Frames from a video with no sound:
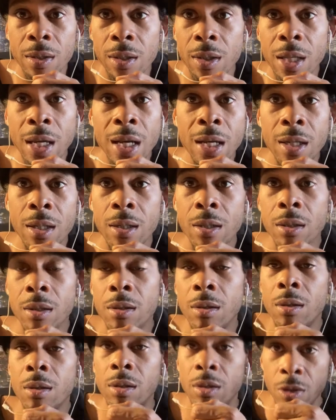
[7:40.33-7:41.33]
That
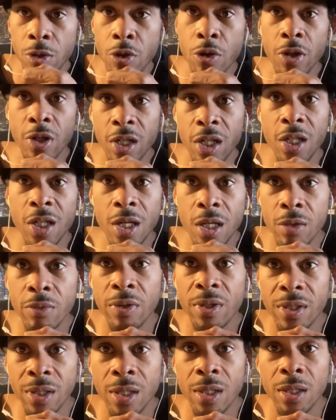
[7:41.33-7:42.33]
New York DJ
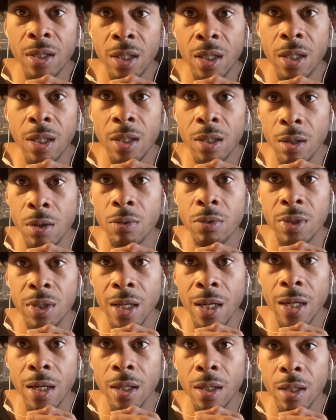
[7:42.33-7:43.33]
360 knows
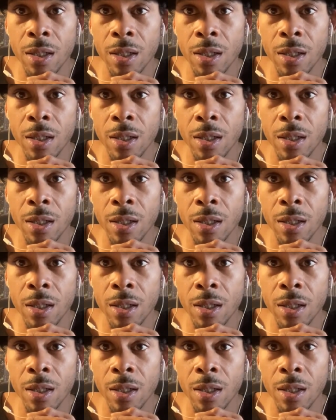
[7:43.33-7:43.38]
that.